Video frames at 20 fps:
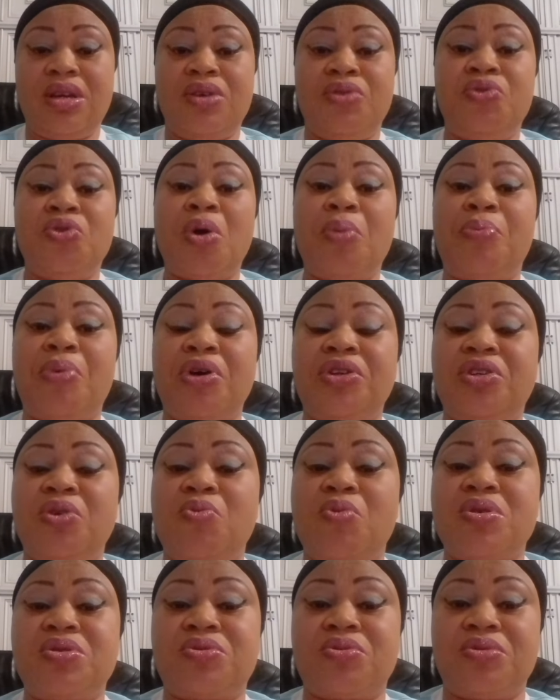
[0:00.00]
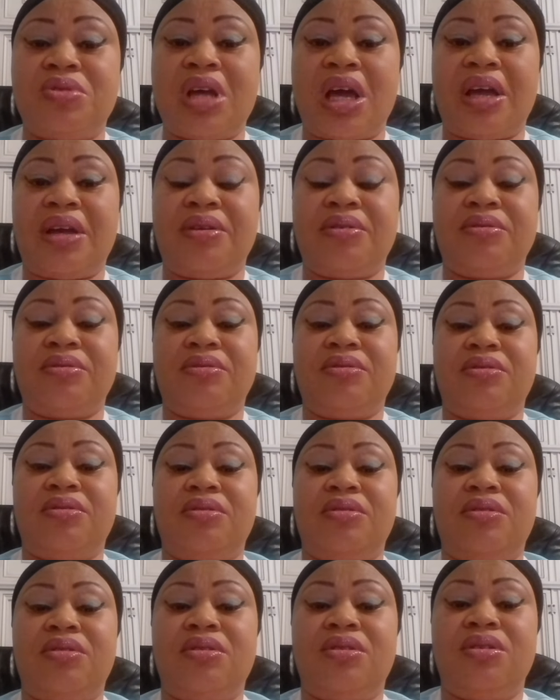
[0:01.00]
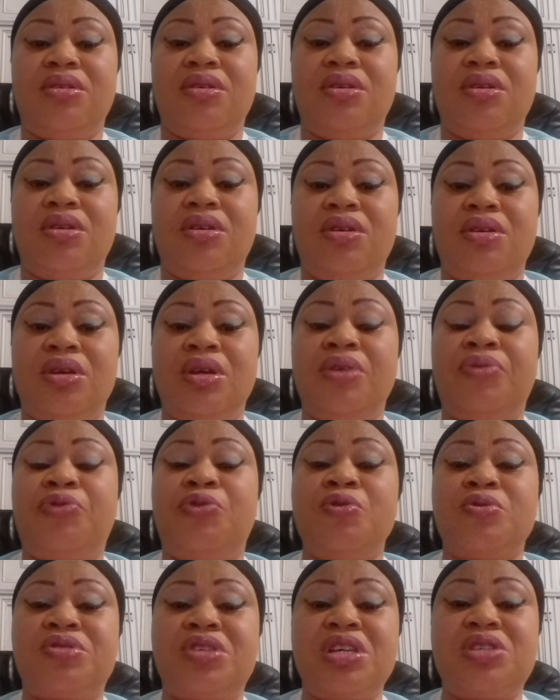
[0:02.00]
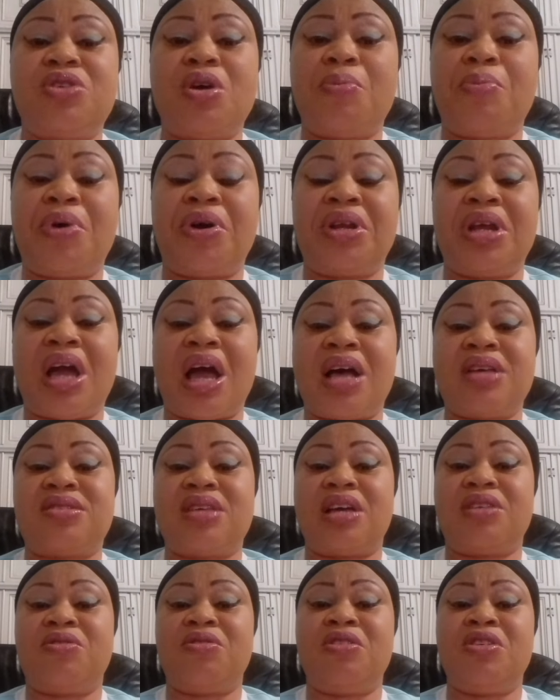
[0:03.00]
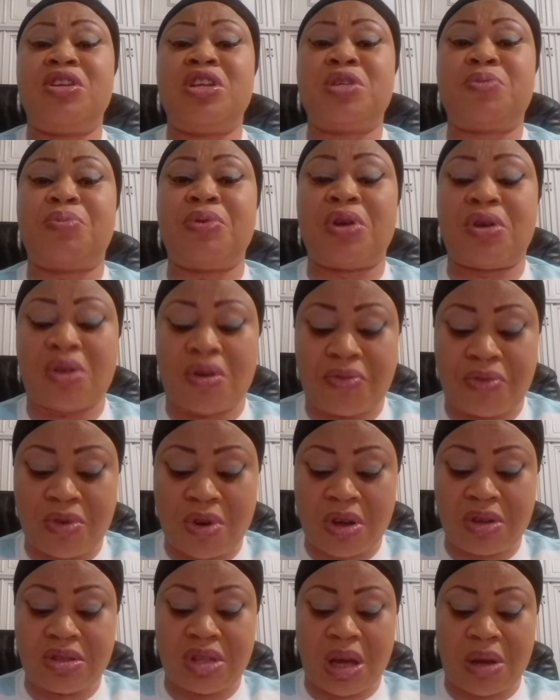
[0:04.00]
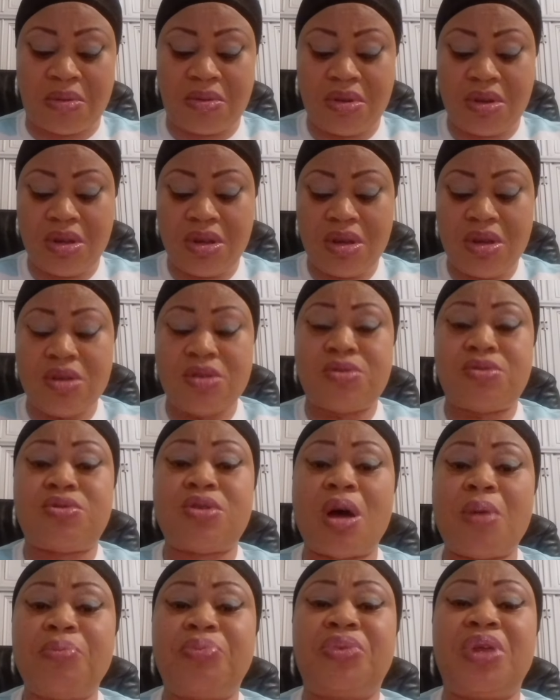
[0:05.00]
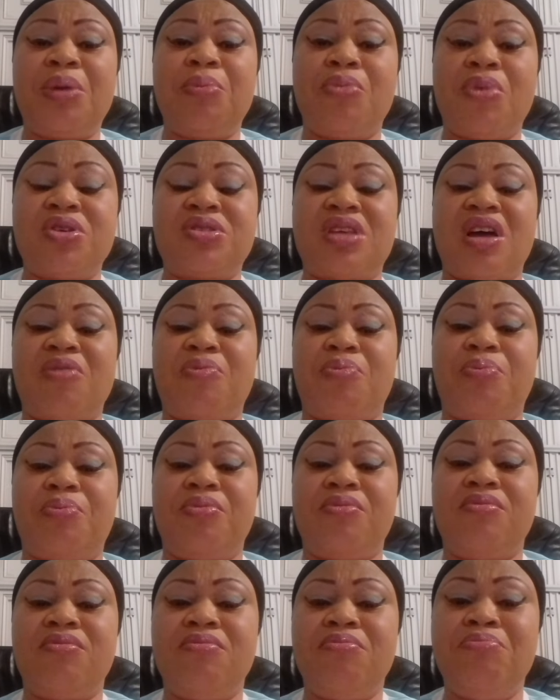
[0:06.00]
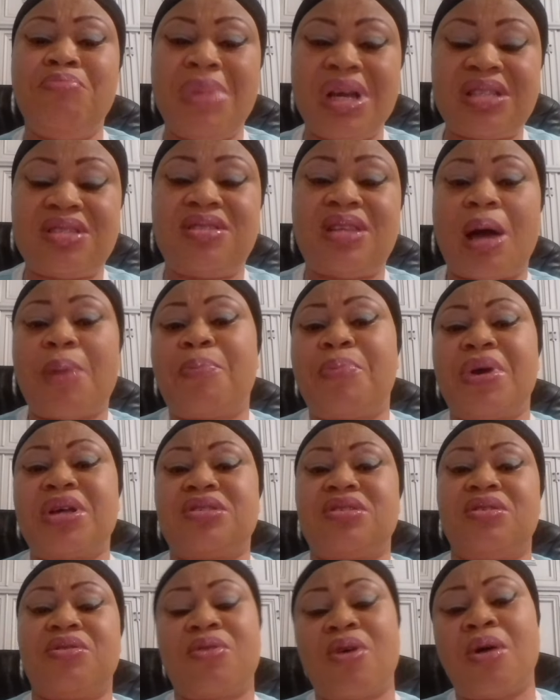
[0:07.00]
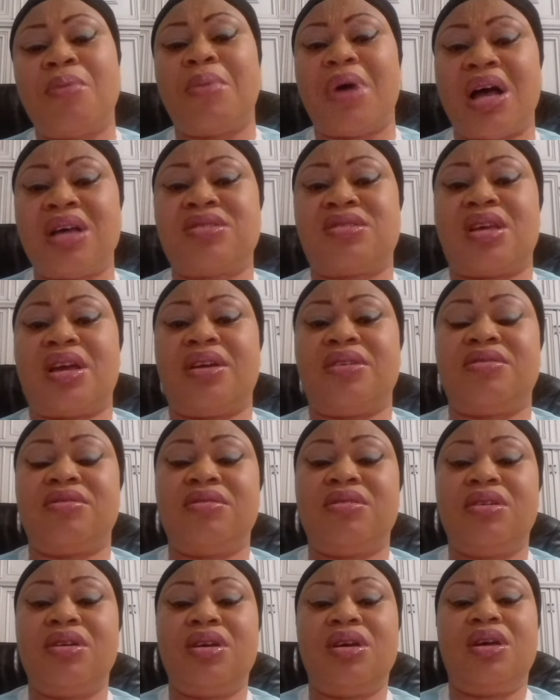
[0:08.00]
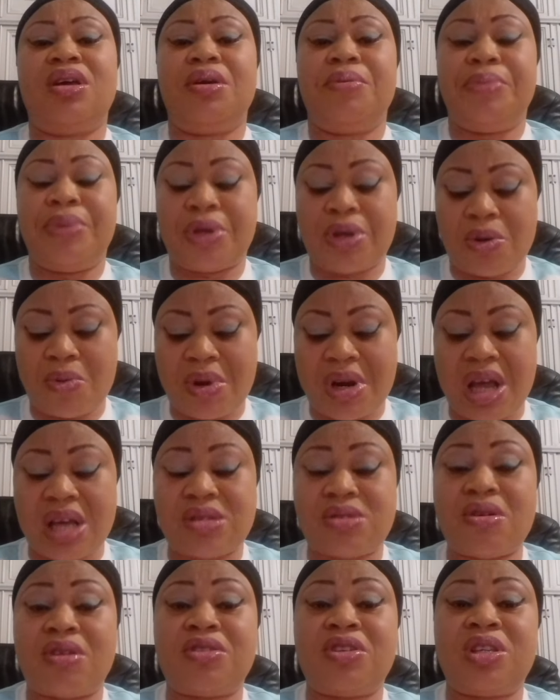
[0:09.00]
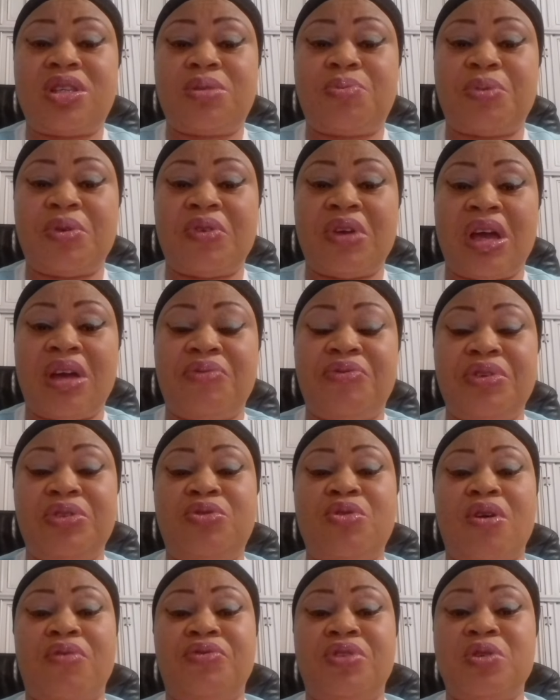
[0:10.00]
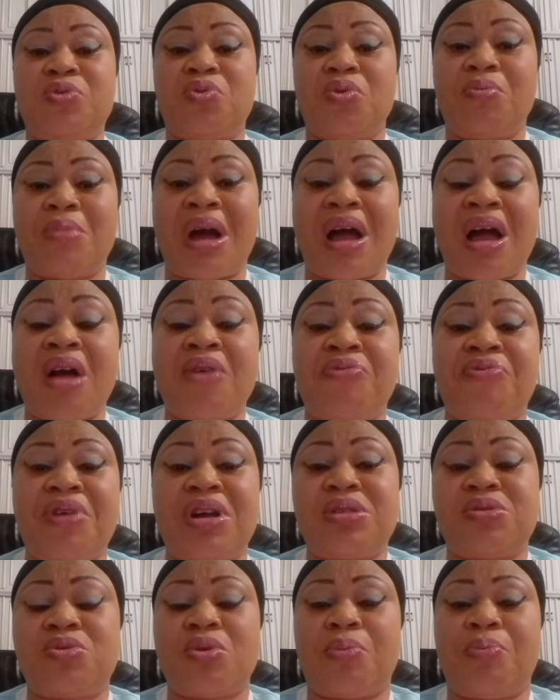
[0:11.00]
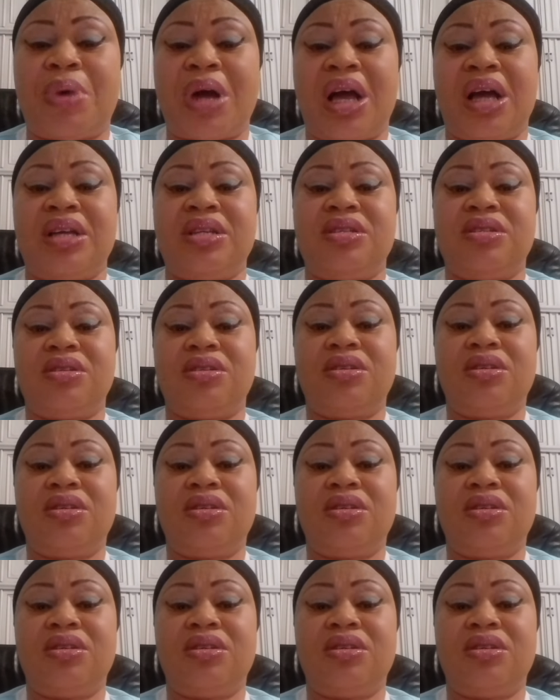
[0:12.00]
Nobody wants to die. If you see somebody outside during this period of lockdown, something must have made that person come outside. Because when I saw this video of this woman, I felt so bad.